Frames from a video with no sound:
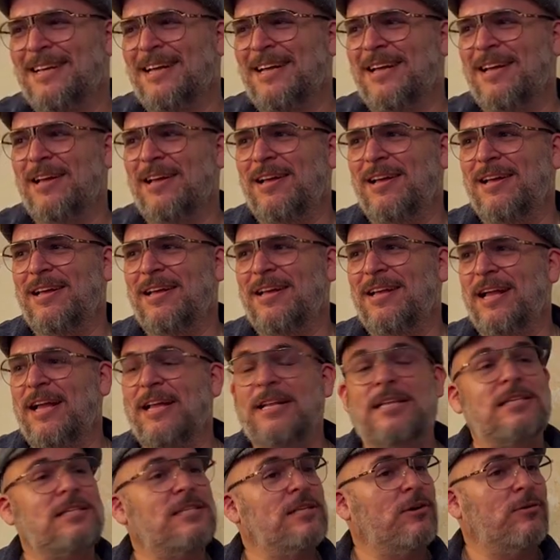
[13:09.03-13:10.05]

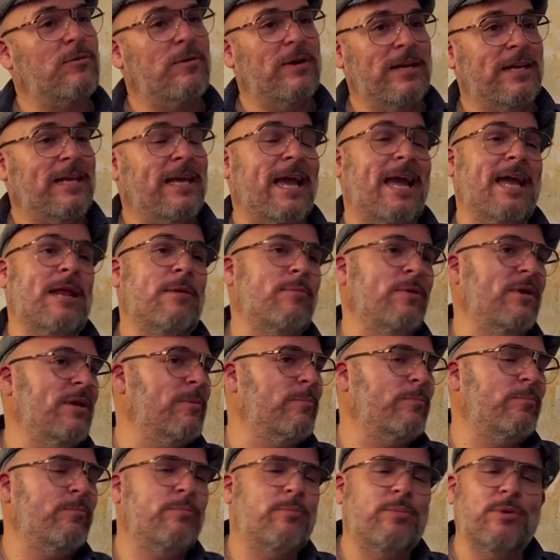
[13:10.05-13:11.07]
It can be
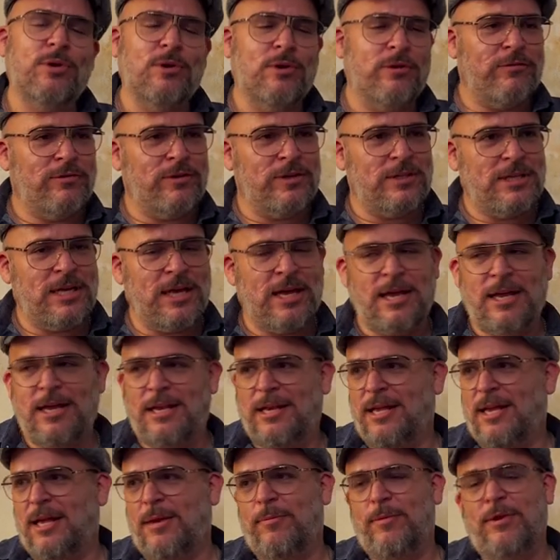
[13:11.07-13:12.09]
a beautiful day,
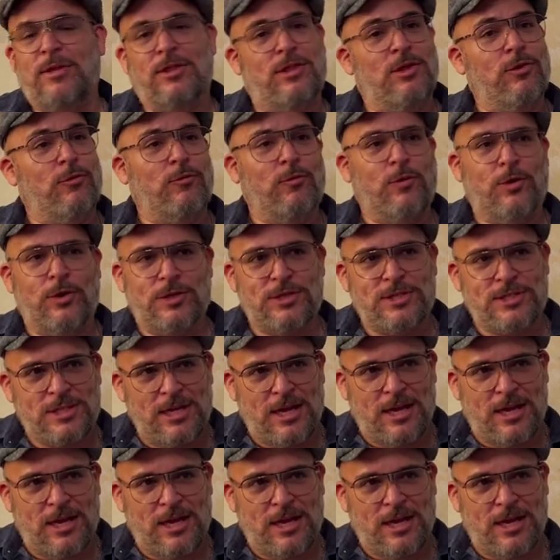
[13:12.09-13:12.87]
it can be the worst